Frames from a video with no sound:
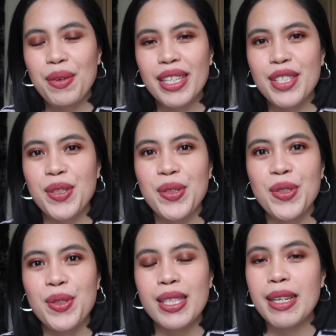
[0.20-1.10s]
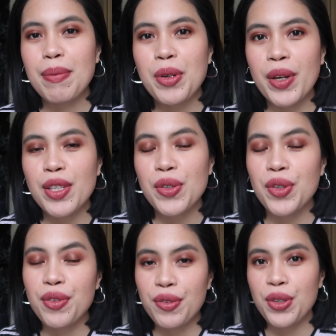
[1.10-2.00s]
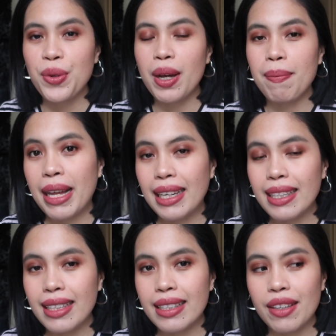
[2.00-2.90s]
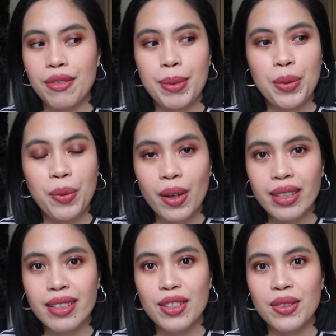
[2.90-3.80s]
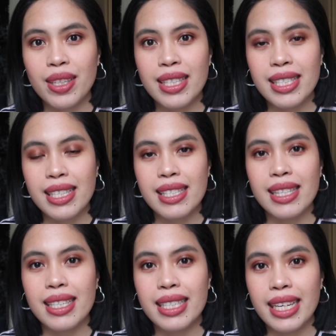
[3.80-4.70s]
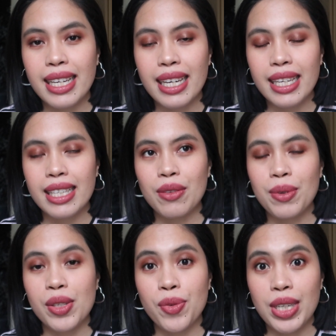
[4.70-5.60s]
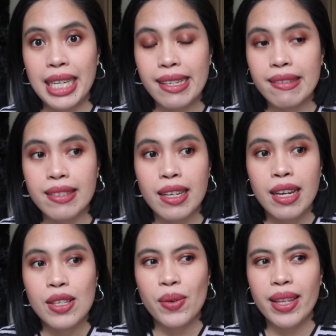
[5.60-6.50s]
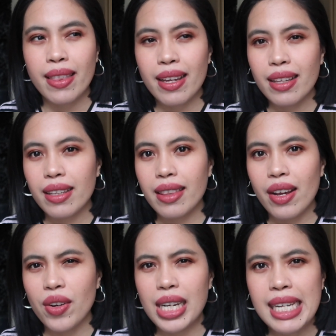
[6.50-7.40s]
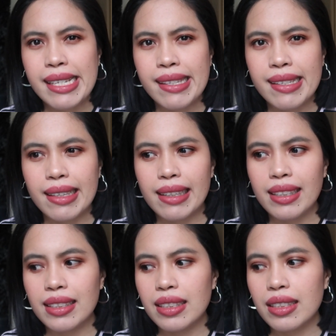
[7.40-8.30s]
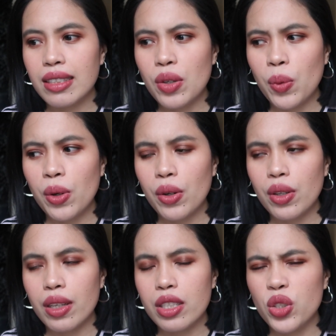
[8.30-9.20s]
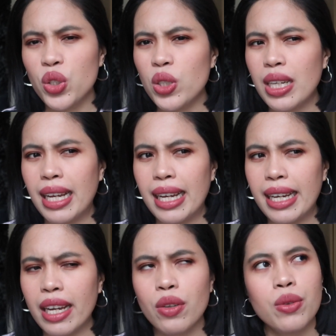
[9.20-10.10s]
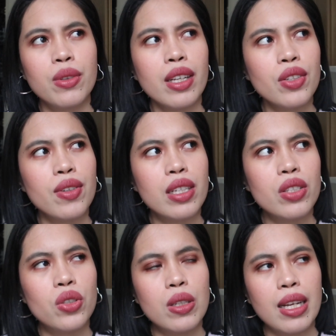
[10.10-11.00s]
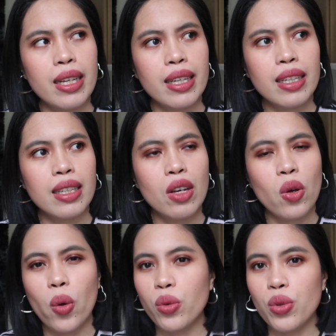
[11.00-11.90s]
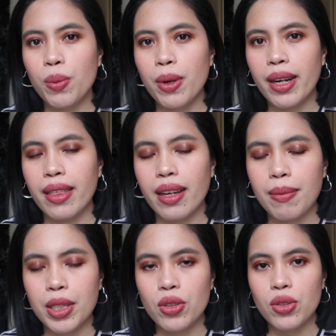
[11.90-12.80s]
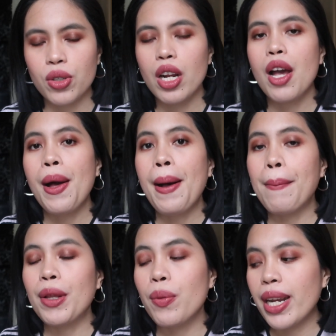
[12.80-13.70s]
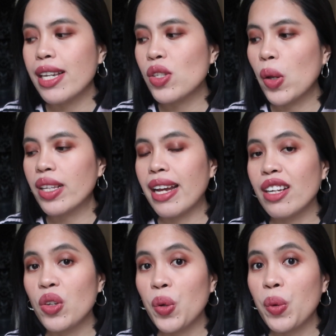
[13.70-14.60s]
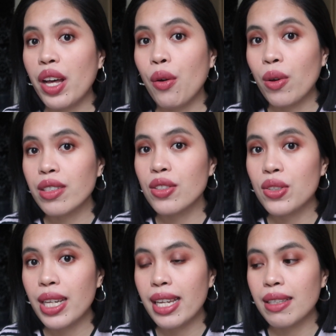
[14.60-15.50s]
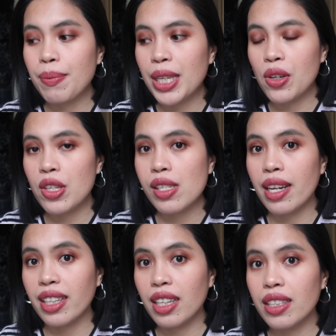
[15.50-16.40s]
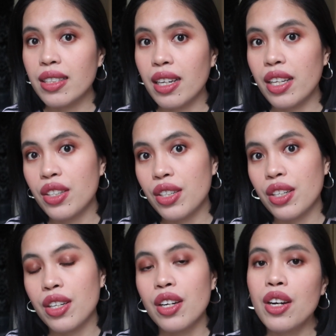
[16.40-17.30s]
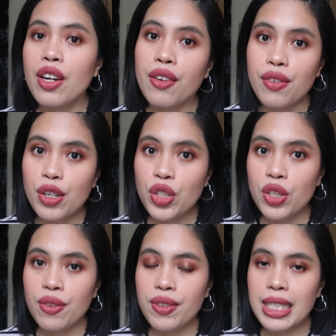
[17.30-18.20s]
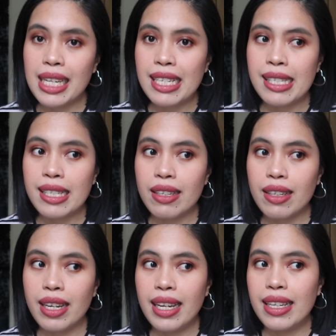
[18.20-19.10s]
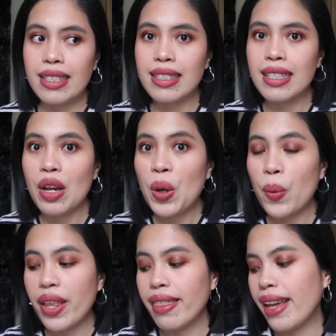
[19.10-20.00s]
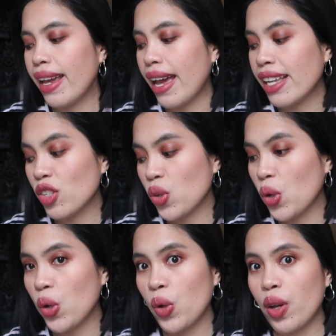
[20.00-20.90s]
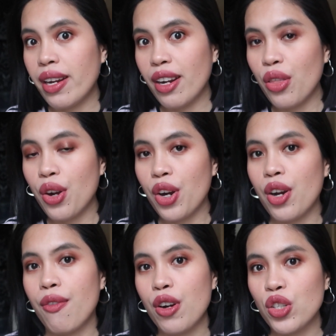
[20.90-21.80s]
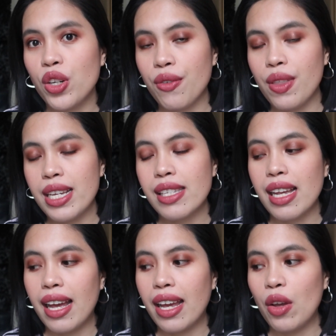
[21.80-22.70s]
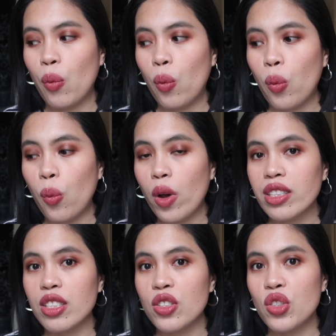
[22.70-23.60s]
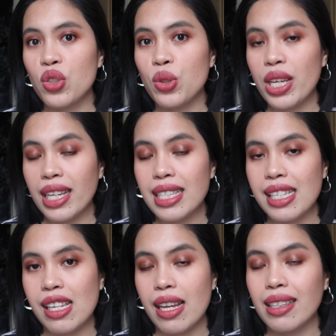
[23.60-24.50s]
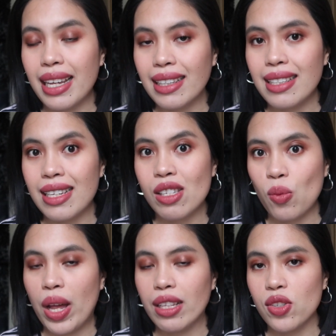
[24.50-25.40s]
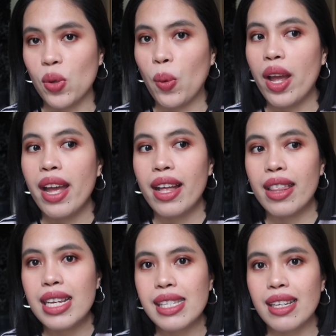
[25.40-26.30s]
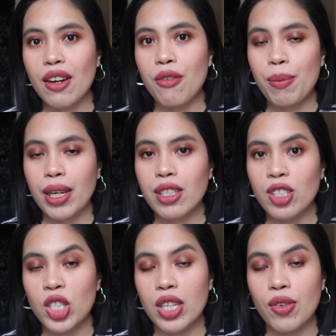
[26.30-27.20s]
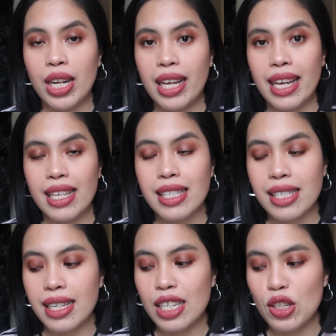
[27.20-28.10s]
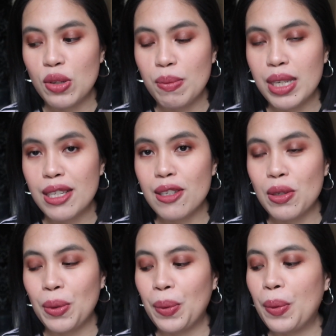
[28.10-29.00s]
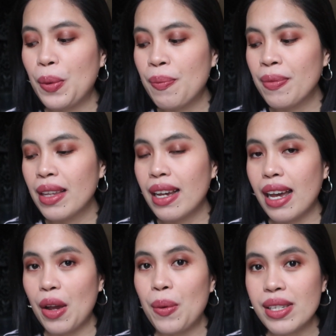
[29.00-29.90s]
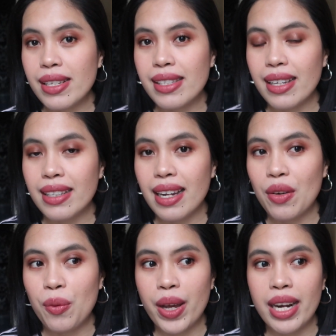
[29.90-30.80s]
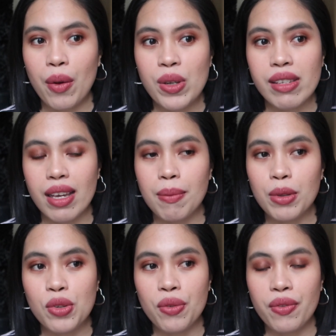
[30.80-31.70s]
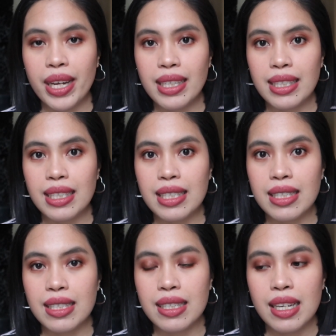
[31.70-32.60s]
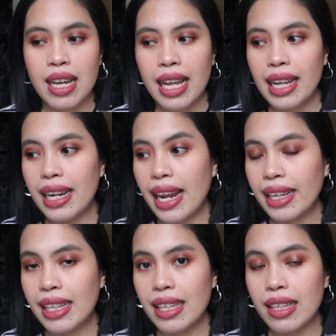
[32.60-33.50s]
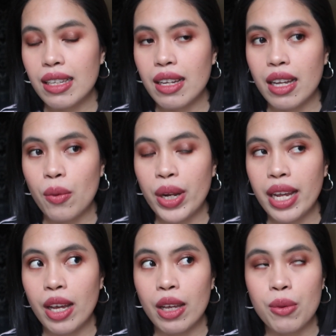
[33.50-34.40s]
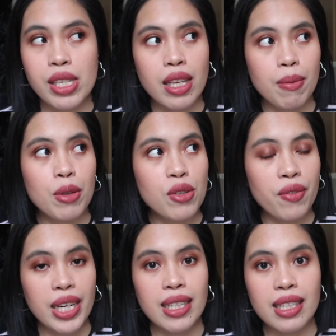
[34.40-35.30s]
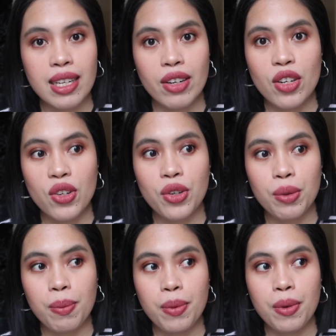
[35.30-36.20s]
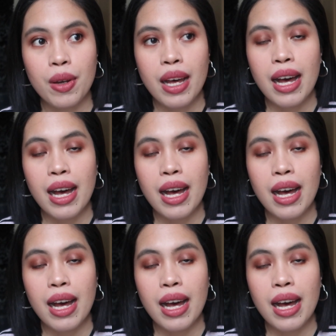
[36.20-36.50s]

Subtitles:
everyone, so today I'm going to review a palette that I've been wanting to get since the day it was released. So I think they released it, there were July, I know, not really July, October I think, I'm not sure. But when I saw it, I know I wanted to get it because I got the other version of it last year, and when I saw another version of this, I wanted to get it as well. So this kind of packaging really gets into me, so I was excited. And when I was able to find it, when I was able to find it here in Europe,